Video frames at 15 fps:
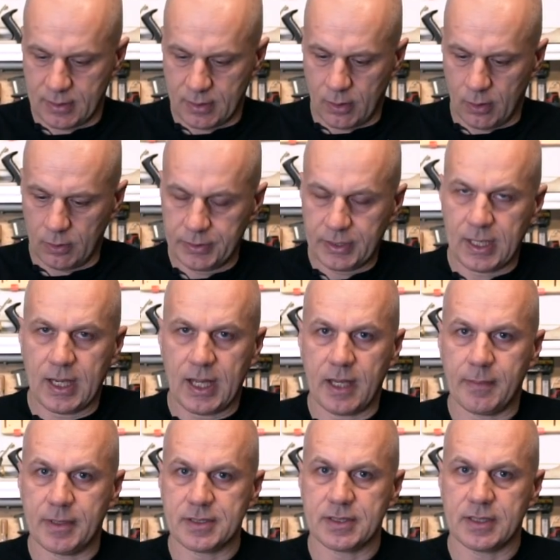all the
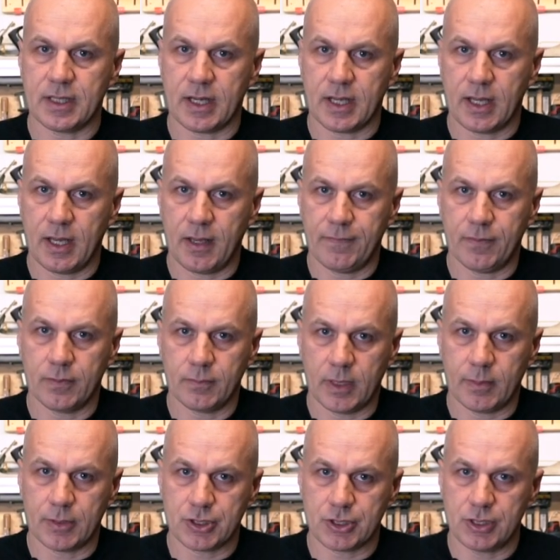alignments that I have on my
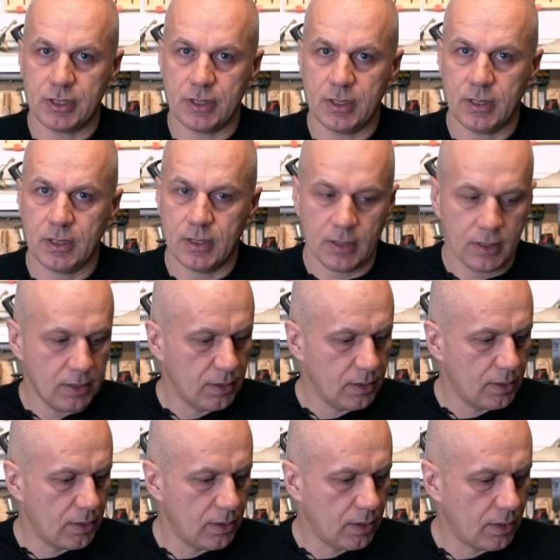machine
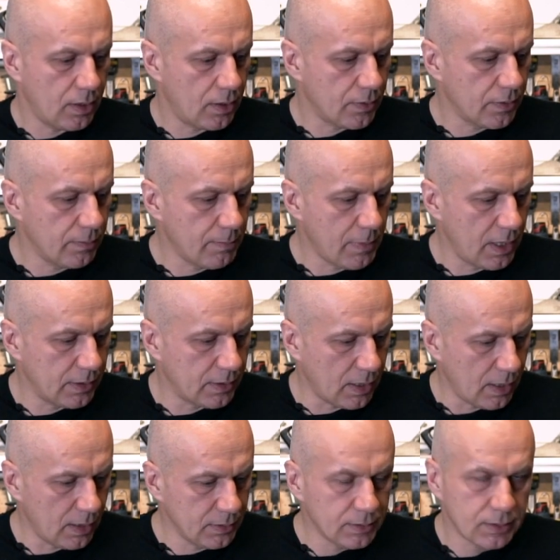remain
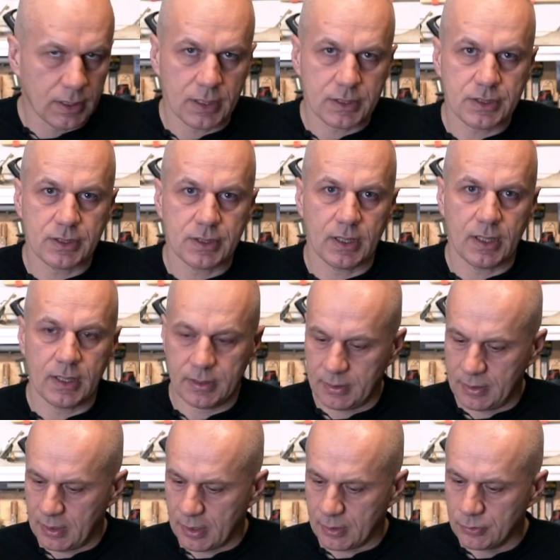untouched, and
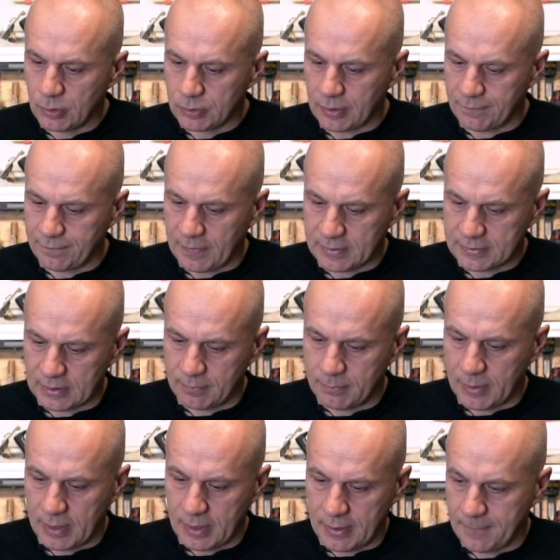they are not affected
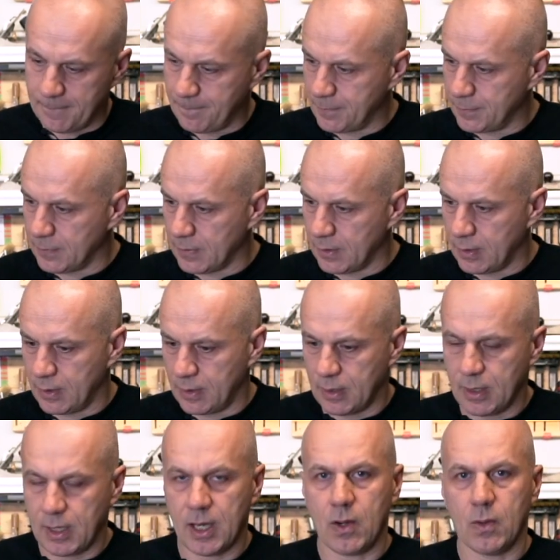by
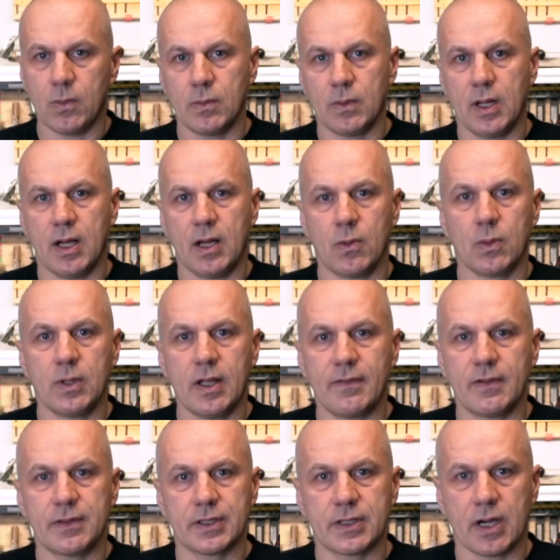how
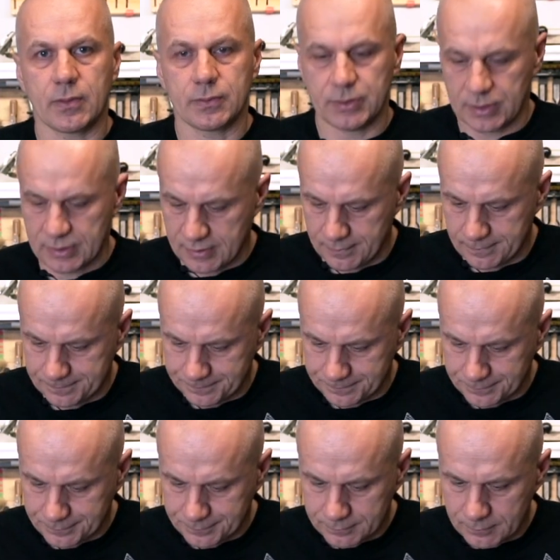level the ground is.
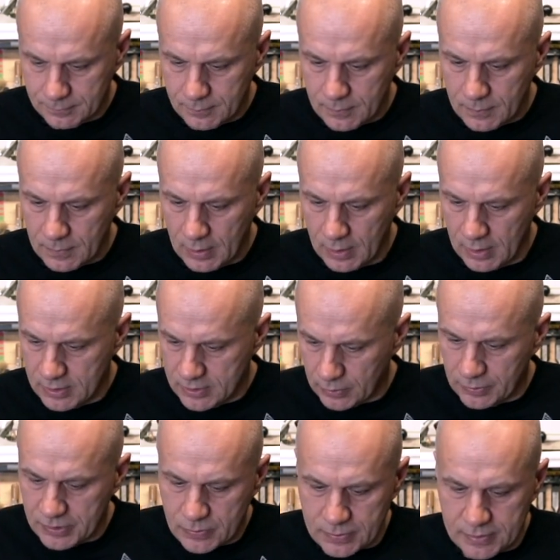So
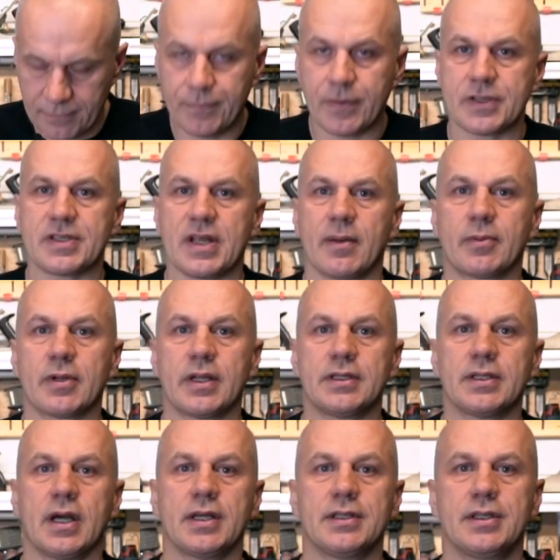this was the first
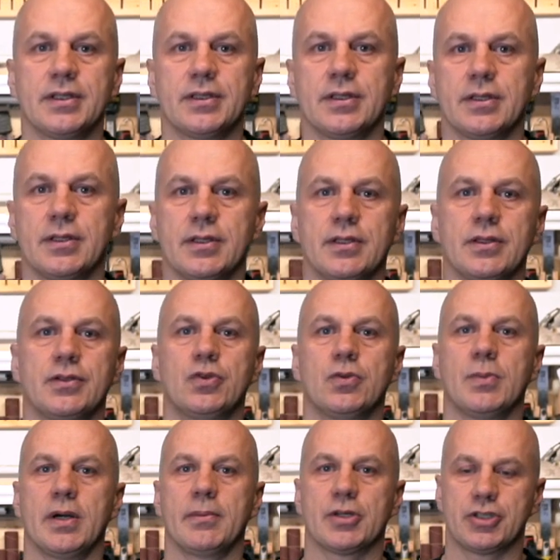upgrade I did to
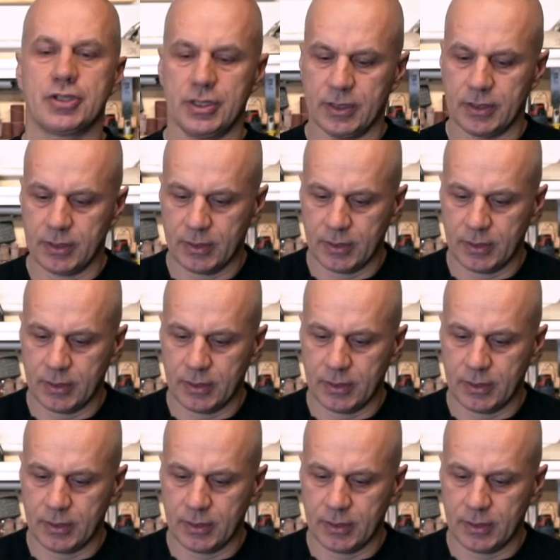my machine.